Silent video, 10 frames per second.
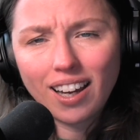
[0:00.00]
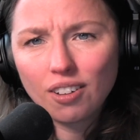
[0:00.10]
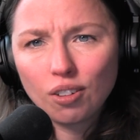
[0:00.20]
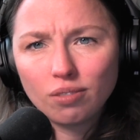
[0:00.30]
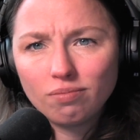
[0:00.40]
I
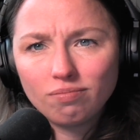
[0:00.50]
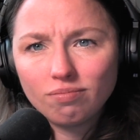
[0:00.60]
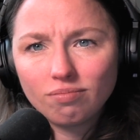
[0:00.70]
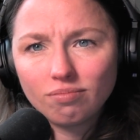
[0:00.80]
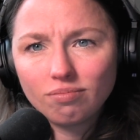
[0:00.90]
don't
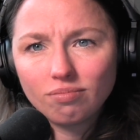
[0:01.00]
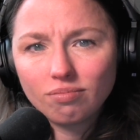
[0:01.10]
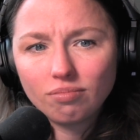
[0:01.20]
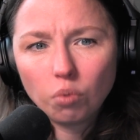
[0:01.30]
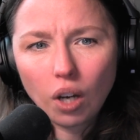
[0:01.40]

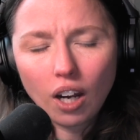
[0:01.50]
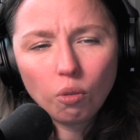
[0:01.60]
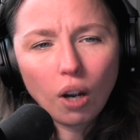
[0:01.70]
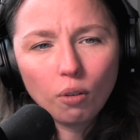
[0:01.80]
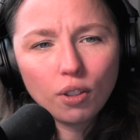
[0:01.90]
know.
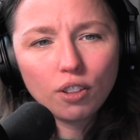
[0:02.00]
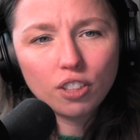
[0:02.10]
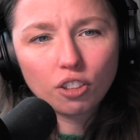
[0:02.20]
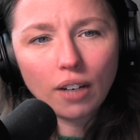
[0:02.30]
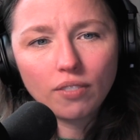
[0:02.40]
How how would you
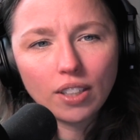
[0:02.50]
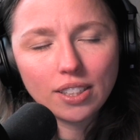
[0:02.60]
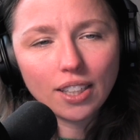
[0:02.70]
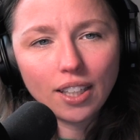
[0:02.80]
describe this?